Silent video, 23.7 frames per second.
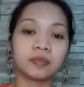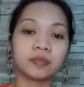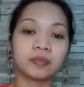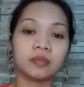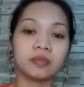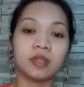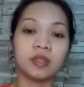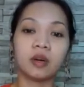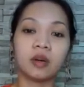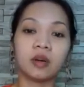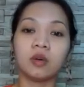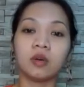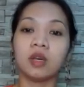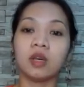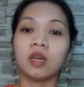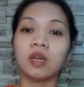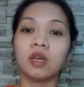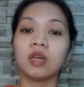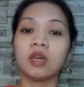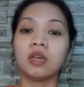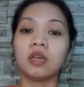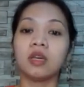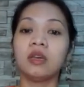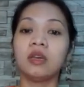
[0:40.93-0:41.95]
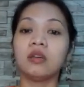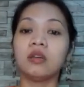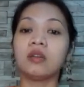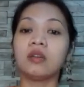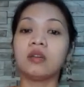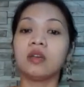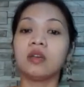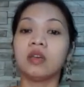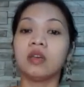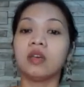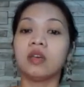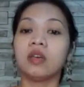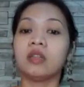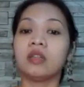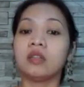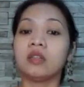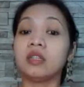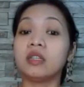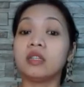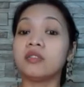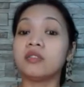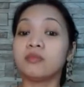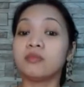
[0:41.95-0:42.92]
Now, here in
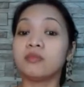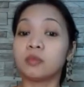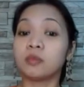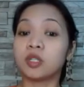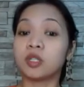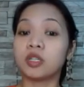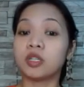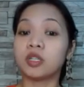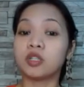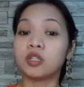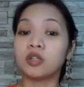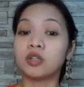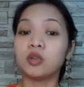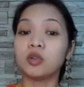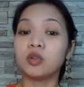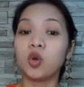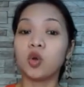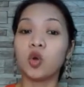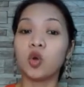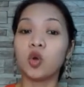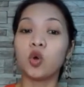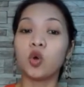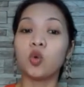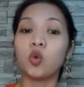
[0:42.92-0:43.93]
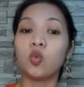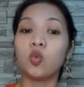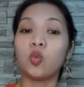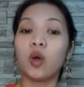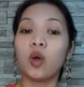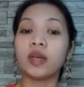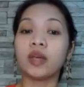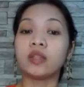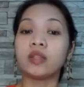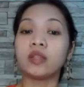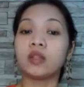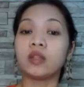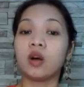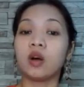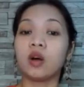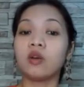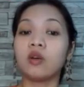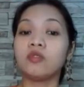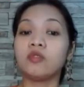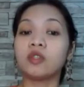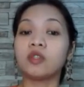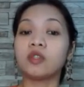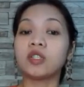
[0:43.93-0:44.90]
this position, white
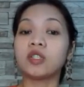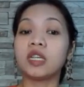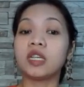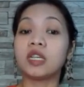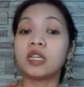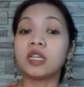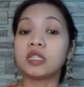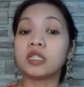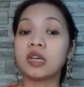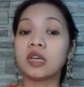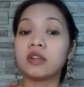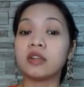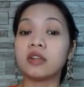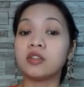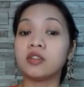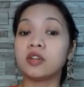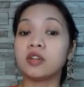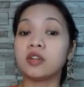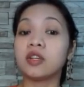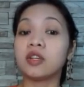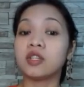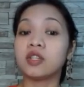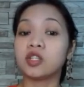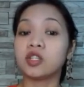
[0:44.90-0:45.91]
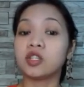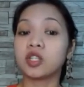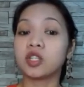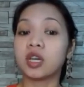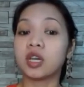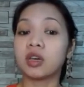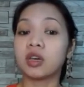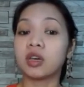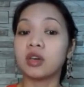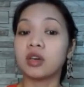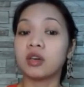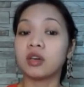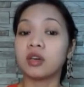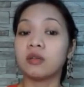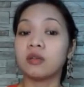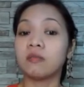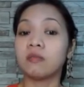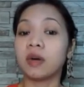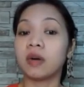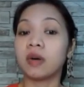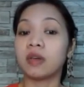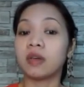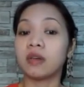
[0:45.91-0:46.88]
obviously is under check
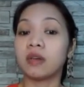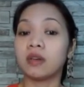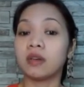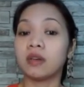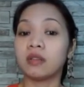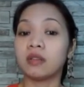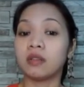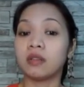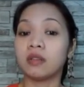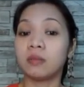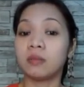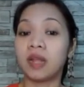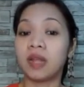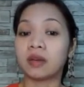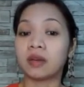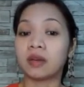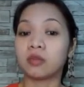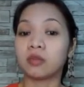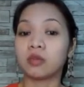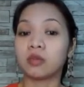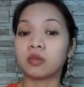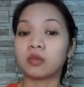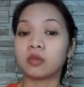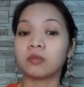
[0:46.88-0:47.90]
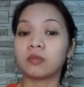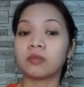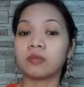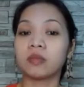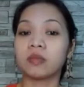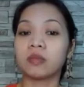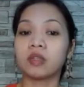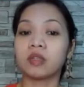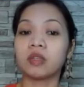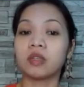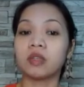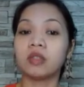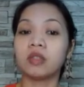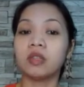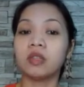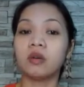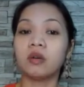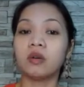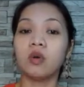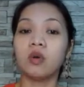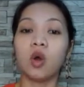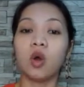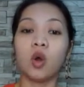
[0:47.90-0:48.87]
by the black group.
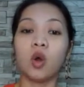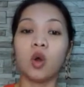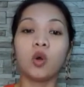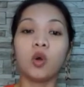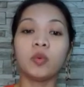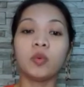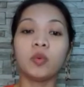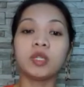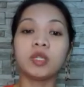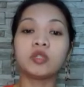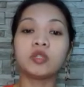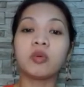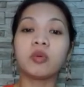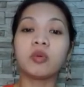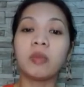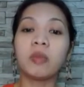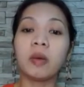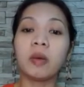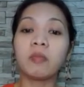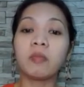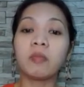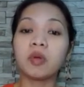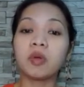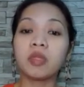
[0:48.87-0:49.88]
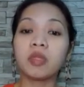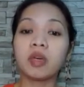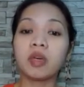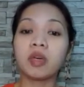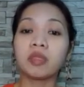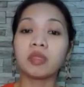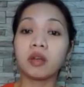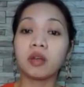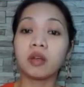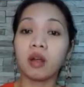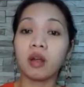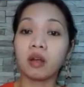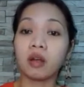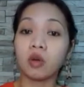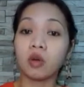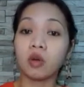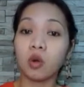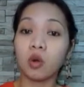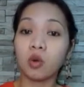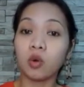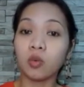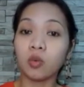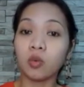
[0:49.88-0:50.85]
Now, always remember that there are
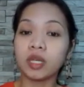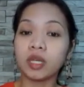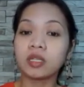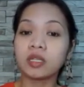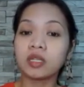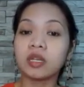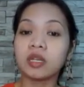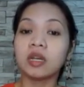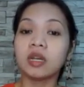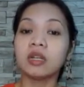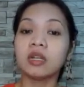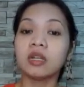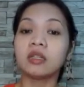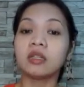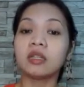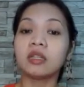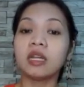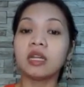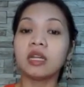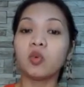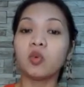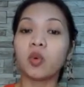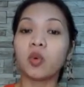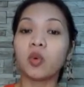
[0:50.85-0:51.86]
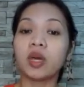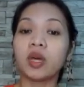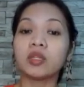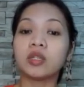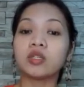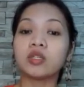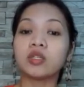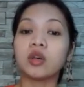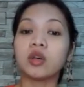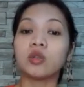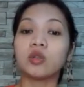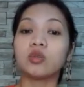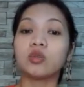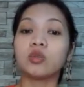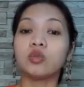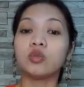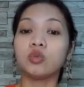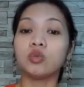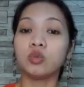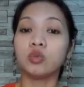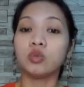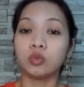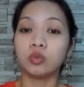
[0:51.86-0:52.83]
always three ways
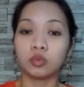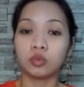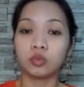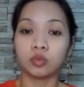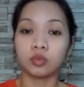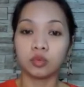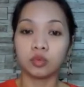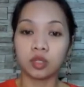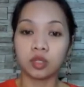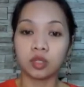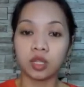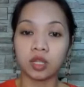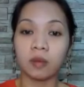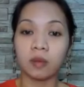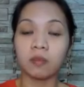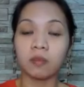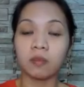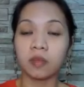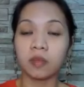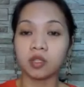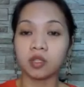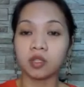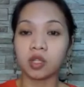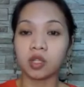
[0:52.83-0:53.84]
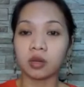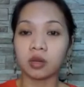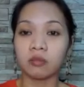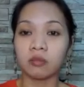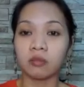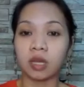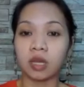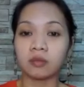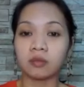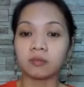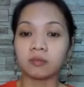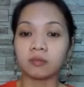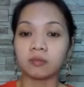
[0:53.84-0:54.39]
to stop the checkmate.